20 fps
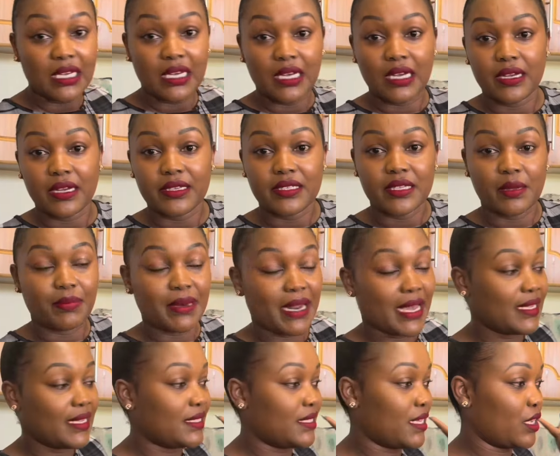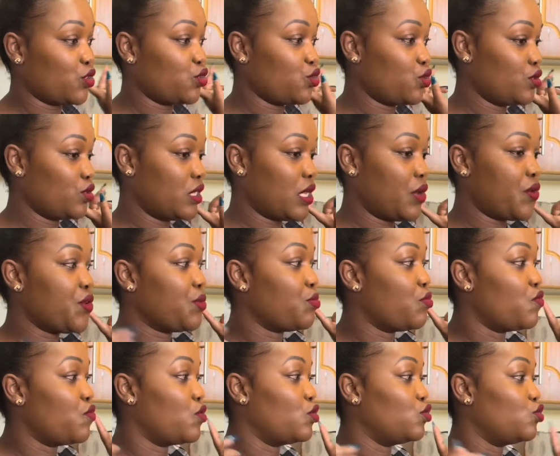uh, supplies section now we
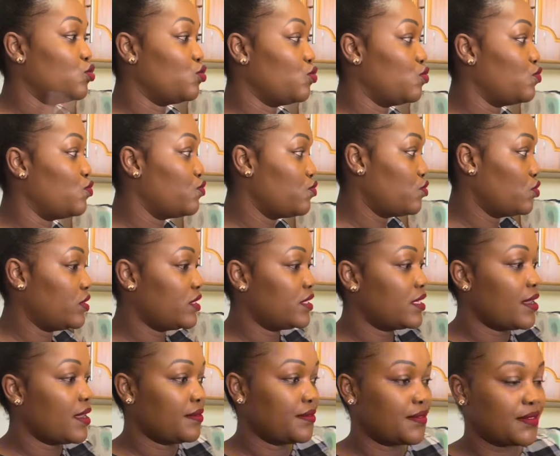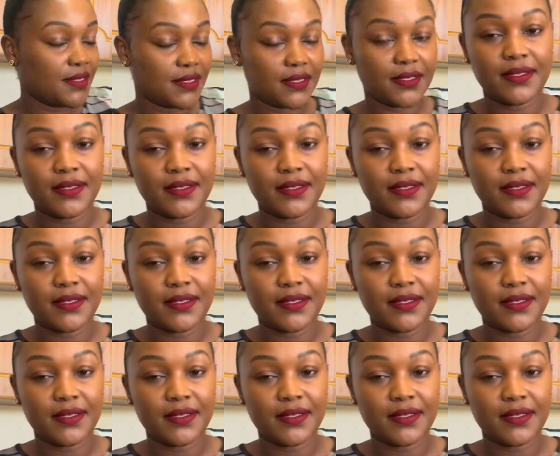move on to foodstuffs